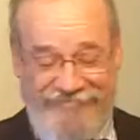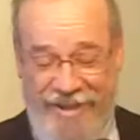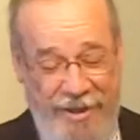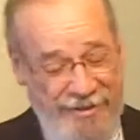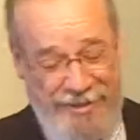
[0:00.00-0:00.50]

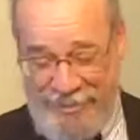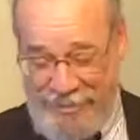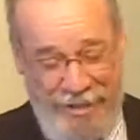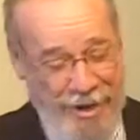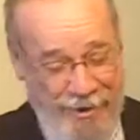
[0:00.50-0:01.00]
this
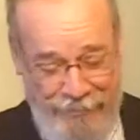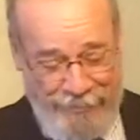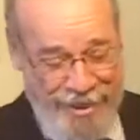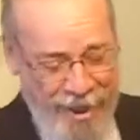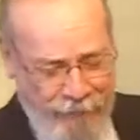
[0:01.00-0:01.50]
is
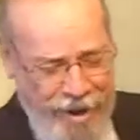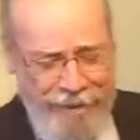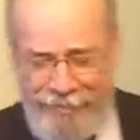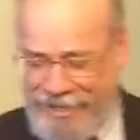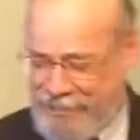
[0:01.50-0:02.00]
terrible.
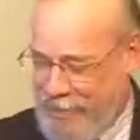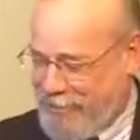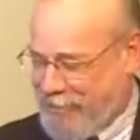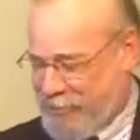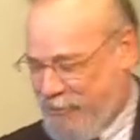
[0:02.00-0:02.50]
Why would I
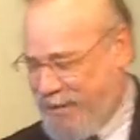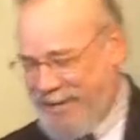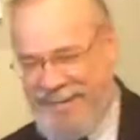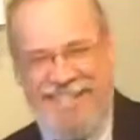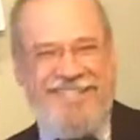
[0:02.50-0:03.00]
tell this story on